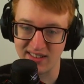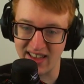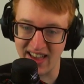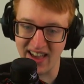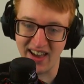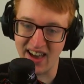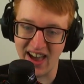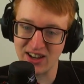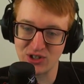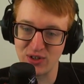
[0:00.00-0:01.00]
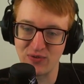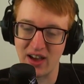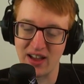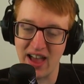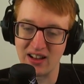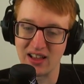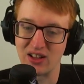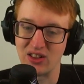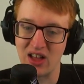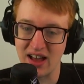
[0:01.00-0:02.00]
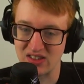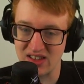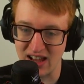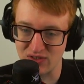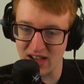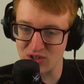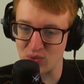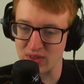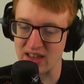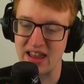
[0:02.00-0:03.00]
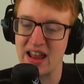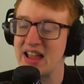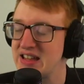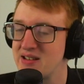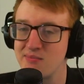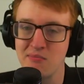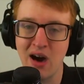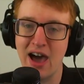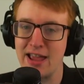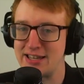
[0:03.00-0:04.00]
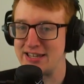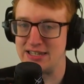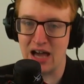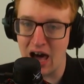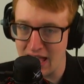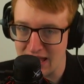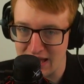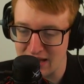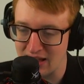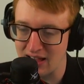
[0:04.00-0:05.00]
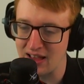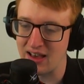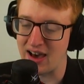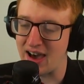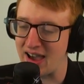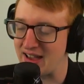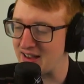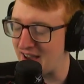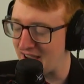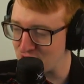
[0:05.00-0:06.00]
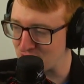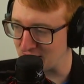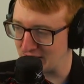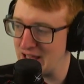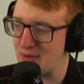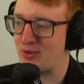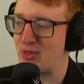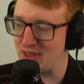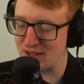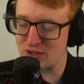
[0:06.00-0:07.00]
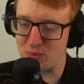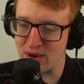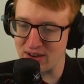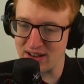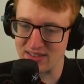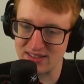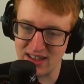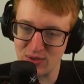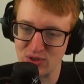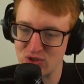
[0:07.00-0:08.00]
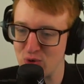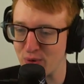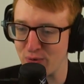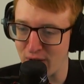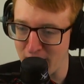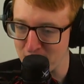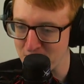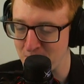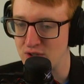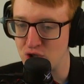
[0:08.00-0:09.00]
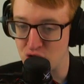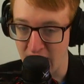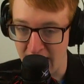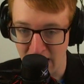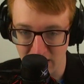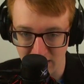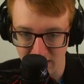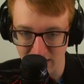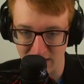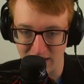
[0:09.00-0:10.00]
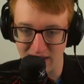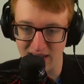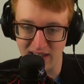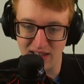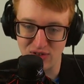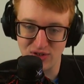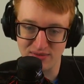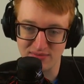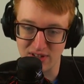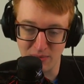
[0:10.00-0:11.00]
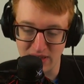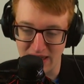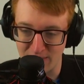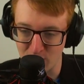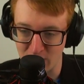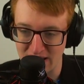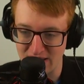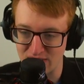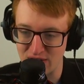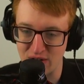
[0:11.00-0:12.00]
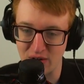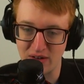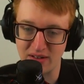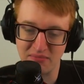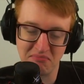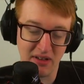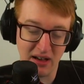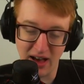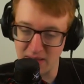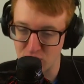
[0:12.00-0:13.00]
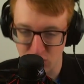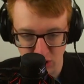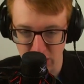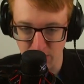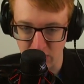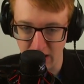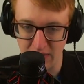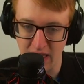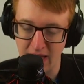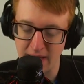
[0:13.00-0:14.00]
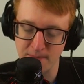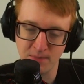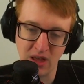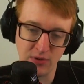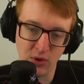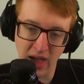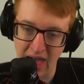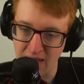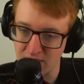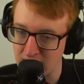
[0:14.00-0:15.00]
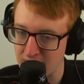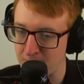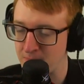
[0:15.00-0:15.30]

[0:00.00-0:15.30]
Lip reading: I actually had like a lot of satisfaction with it, and I didn't mind dying. I just lived the experience. It was super fun. Jad is something that everyone needs to do. I'm sure you've done that. If you haven't,